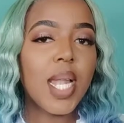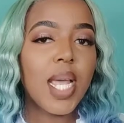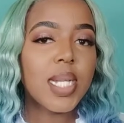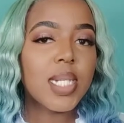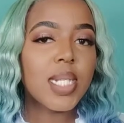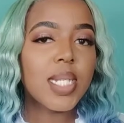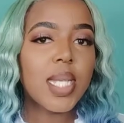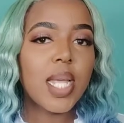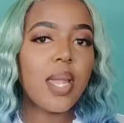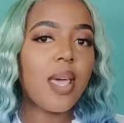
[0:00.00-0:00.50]
the
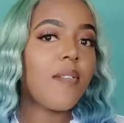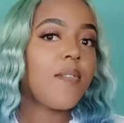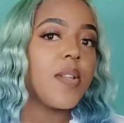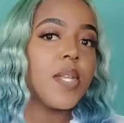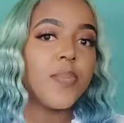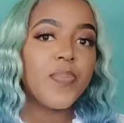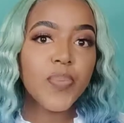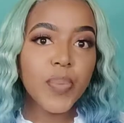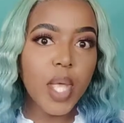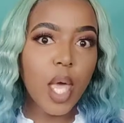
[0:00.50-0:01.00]
lashes are
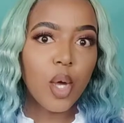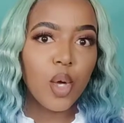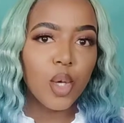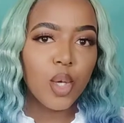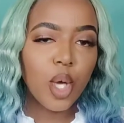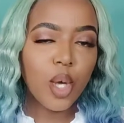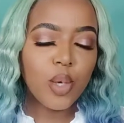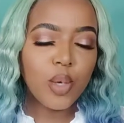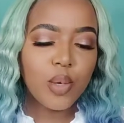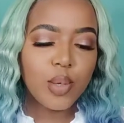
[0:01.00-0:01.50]
lovely, I
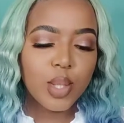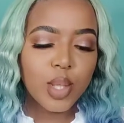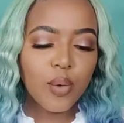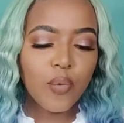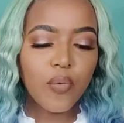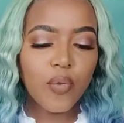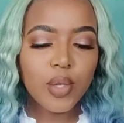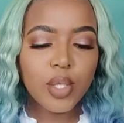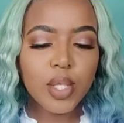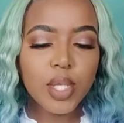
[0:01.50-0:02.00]
could not use
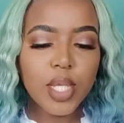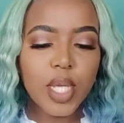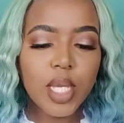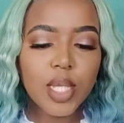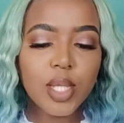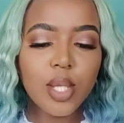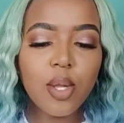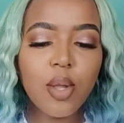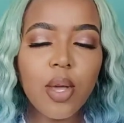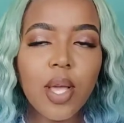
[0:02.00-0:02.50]
them for
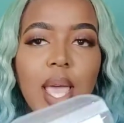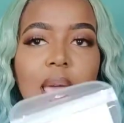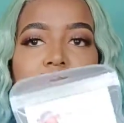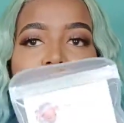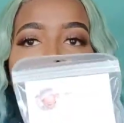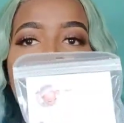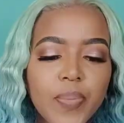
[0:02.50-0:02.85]
today's look.